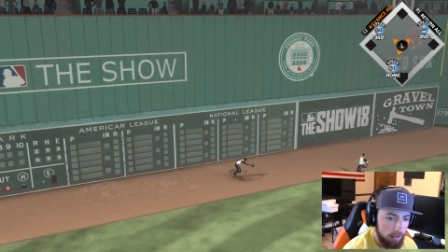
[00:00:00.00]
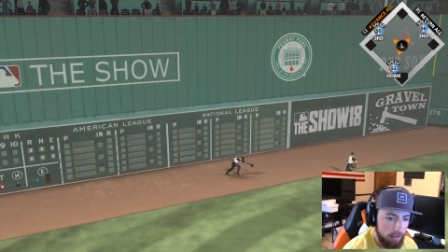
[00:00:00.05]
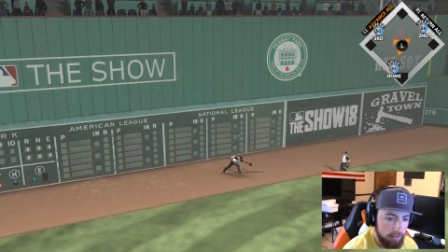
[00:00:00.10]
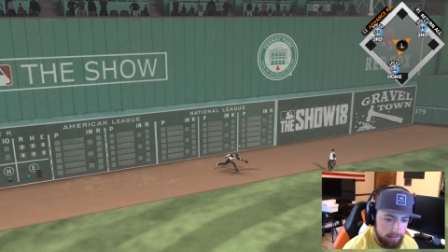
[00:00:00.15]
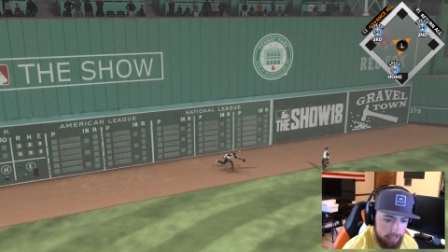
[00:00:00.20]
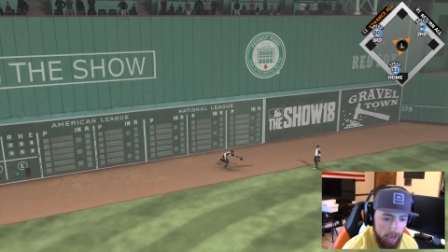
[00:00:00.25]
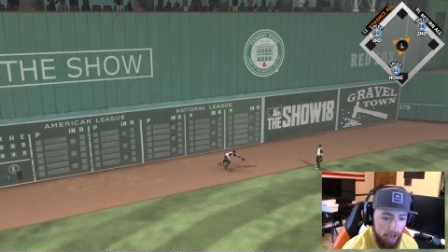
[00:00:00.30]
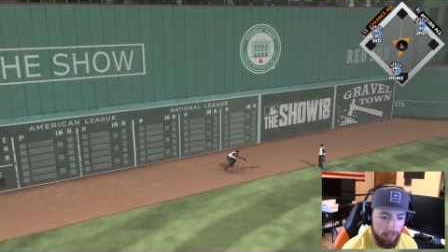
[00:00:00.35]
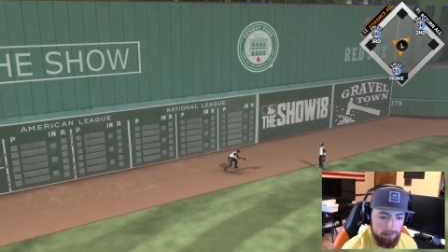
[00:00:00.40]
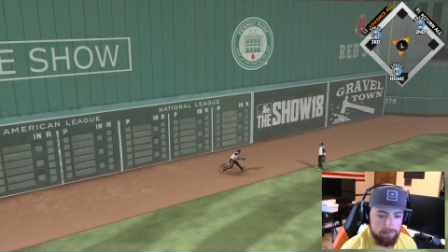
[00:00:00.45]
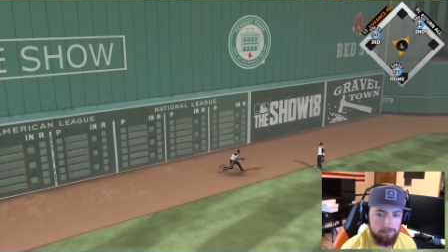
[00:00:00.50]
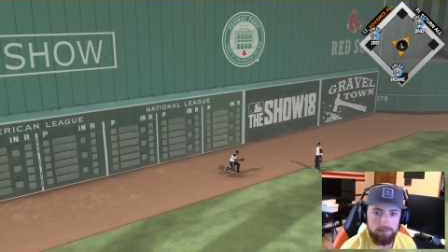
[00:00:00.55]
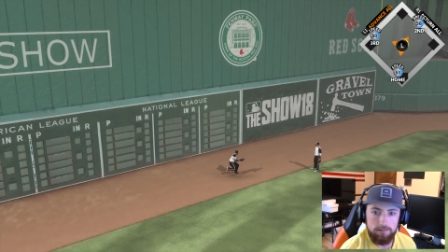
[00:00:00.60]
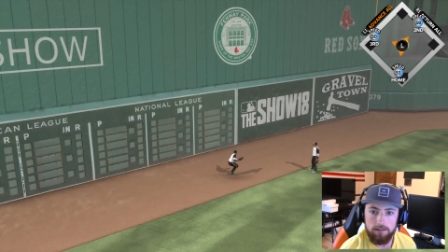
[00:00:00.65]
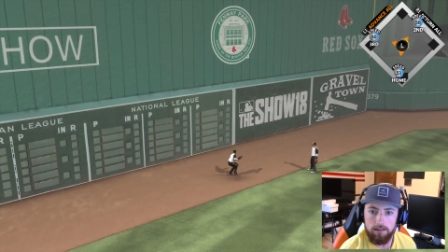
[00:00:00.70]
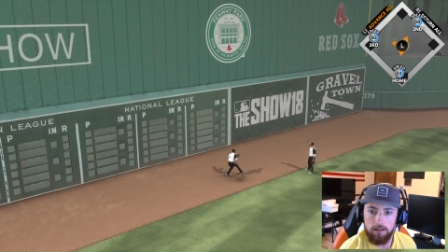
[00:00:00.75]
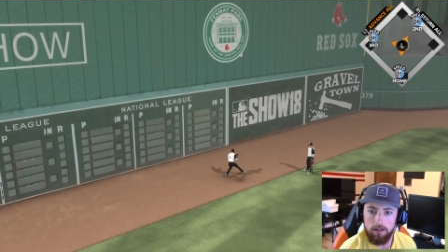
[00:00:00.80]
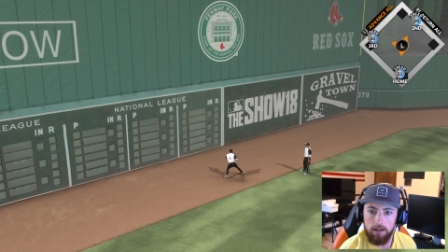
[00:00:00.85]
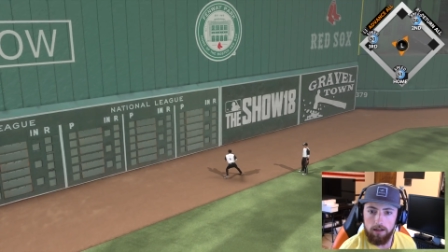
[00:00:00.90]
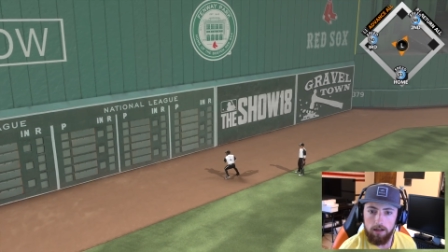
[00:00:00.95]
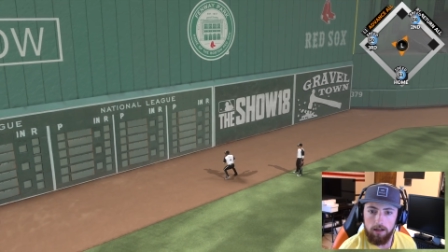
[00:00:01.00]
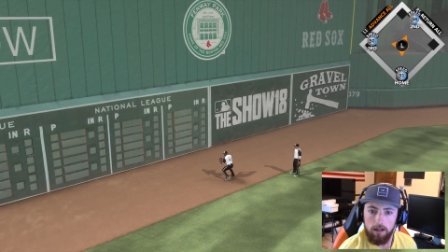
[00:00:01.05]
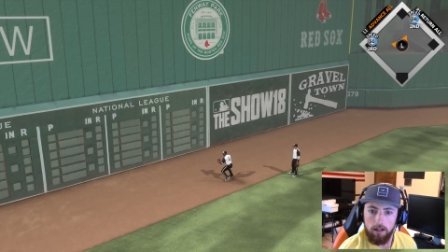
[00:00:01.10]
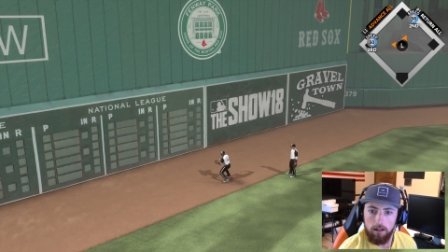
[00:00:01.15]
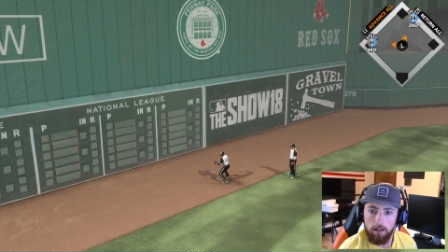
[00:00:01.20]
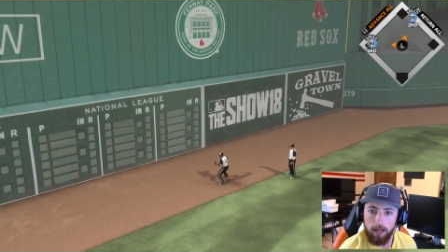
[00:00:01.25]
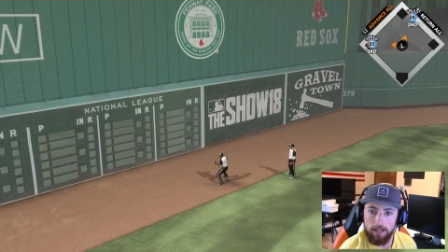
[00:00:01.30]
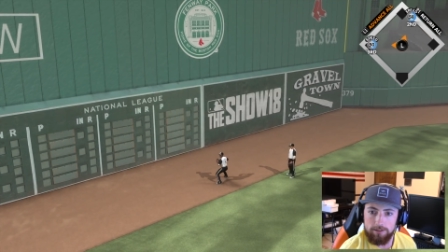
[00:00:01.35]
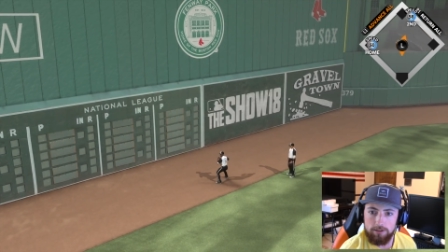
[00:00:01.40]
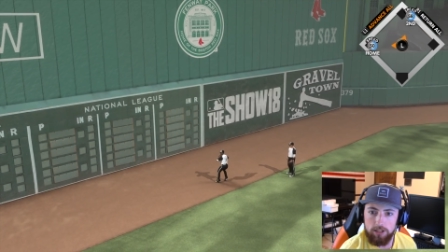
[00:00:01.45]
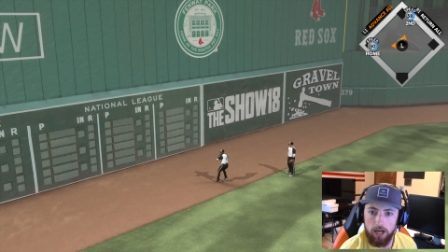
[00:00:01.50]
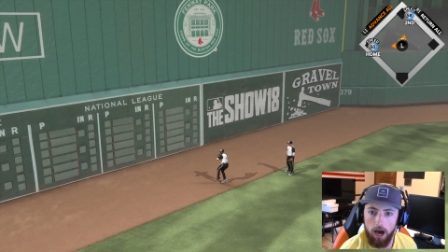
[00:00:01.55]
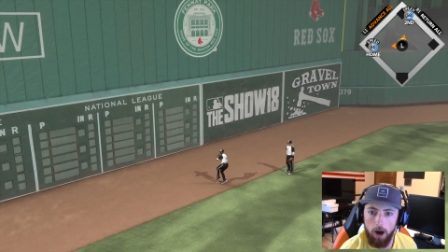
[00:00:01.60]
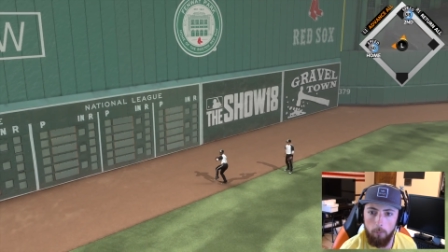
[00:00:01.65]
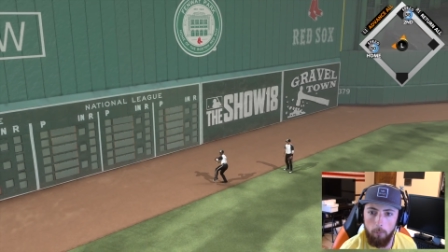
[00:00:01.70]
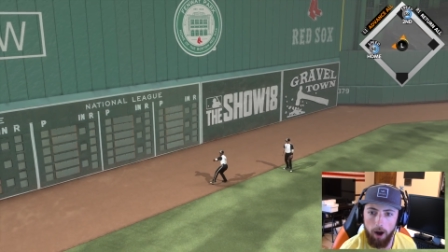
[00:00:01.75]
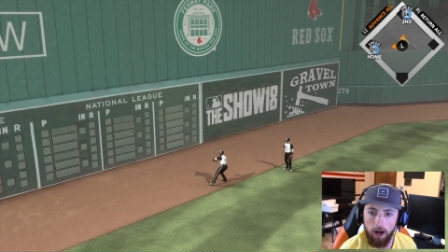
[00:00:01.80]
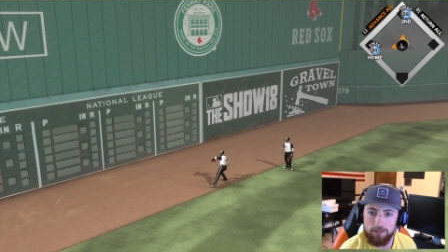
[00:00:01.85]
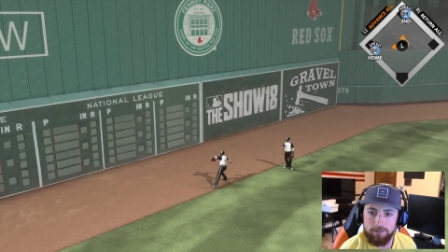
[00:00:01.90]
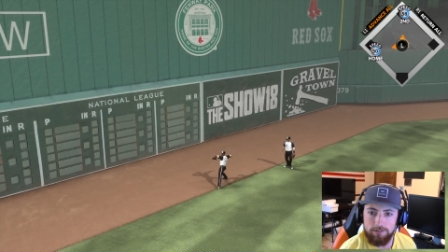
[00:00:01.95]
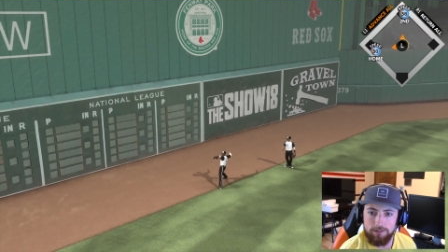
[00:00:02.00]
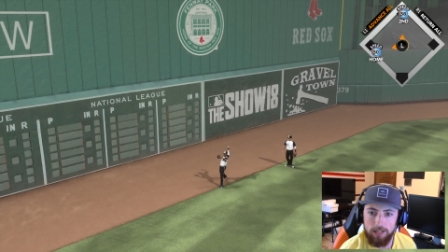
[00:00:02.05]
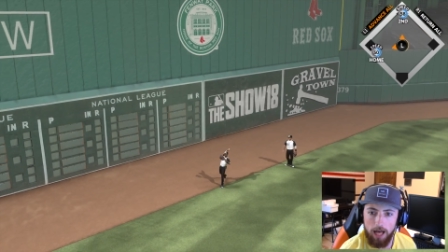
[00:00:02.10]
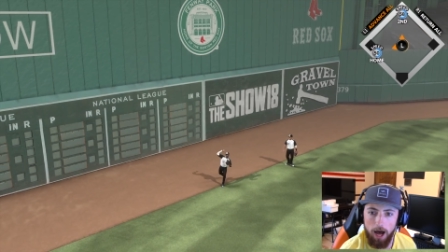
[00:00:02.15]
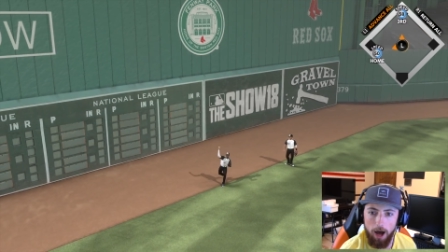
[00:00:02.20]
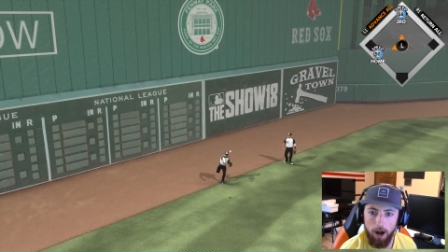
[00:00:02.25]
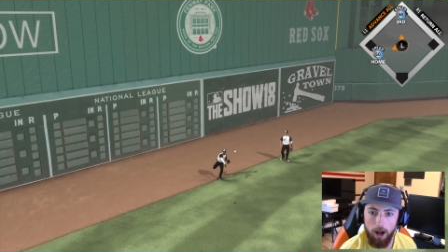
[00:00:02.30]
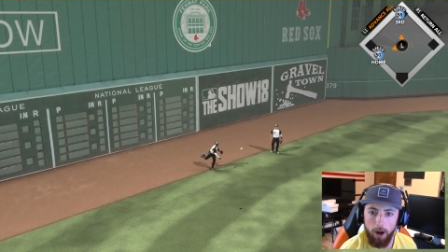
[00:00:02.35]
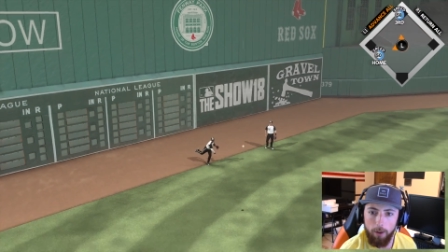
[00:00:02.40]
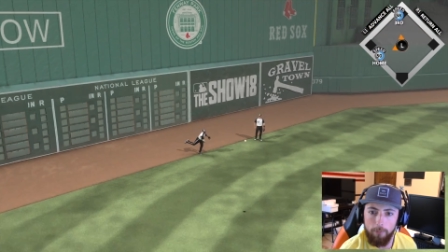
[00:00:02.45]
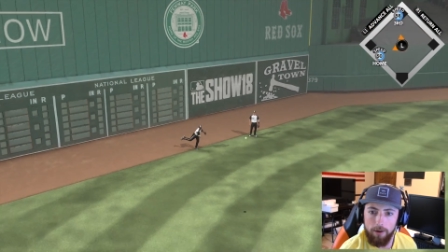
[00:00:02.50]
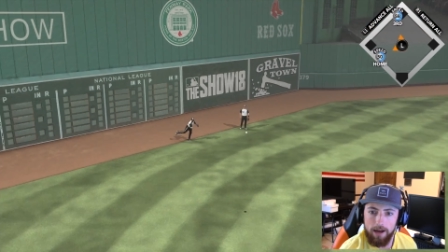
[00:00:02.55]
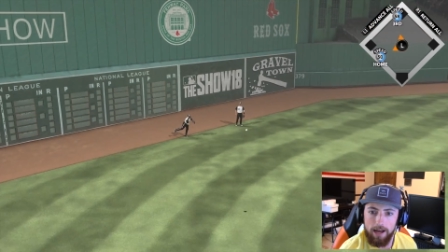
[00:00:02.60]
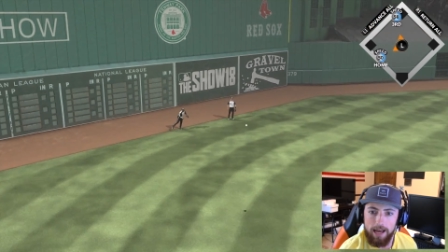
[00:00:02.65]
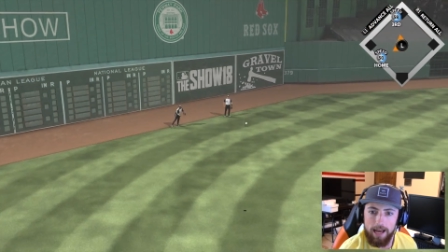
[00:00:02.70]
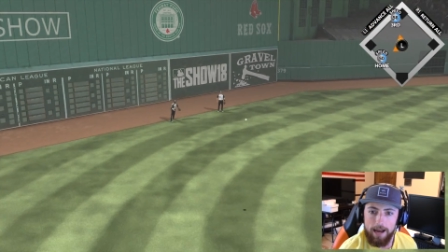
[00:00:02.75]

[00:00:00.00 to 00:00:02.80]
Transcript: Yes! Let's go, Juan Soto!